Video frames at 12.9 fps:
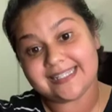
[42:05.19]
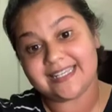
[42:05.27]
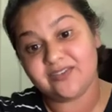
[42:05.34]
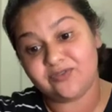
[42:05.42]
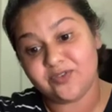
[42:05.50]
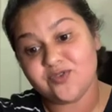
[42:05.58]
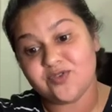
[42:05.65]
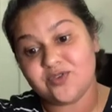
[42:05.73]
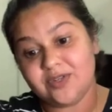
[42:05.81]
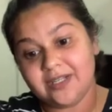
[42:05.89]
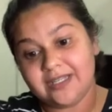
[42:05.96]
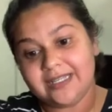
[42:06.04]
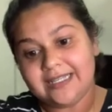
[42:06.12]
if you could
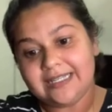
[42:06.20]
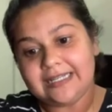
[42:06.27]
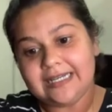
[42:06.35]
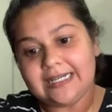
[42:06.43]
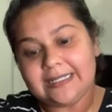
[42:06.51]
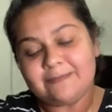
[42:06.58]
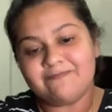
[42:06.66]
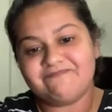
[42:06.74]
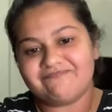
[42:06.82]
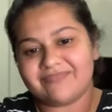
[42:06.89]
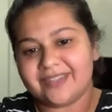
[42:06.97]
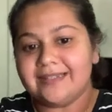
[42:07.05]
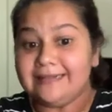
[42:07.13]

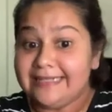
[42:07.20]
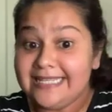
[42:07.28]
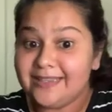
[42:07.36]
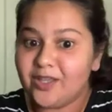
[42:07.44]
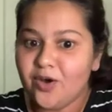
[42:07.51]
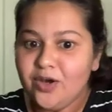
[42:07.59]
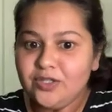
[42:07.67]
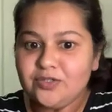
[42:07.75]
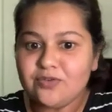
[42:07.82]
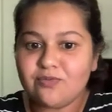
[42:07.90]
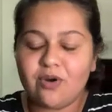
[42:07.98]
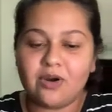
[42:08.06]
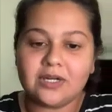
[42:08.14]
lead the horse to
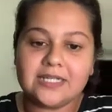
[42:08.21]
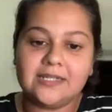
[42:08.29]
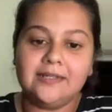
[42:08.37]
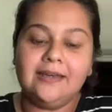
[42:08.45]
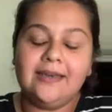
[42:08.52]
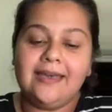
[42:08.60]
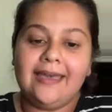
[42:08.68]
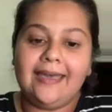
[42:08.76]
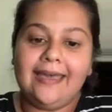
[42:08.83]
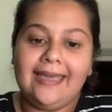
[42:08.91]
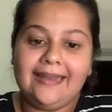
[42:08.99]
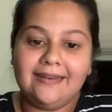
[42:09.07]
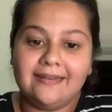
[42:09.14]
water
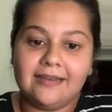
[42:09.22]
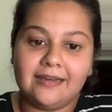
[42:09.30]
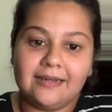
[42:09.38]
and